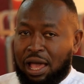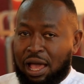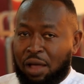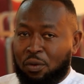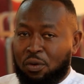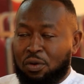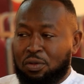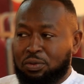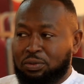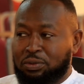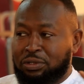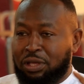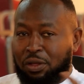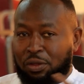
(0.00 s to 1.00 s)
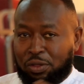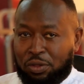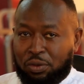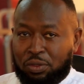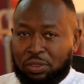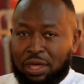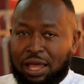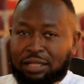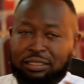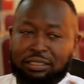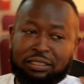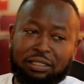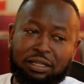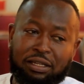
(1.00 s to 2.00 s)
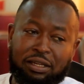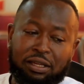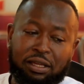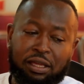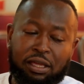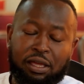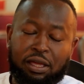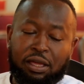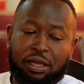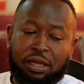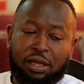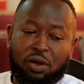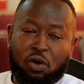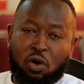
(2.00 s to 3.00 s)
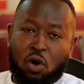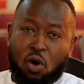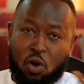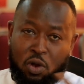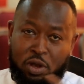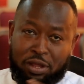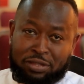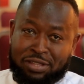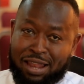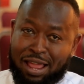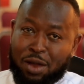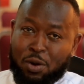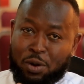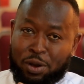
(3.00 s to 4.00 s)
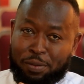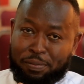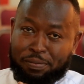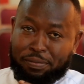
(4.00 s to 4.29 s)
I will tell you that God is an acronym.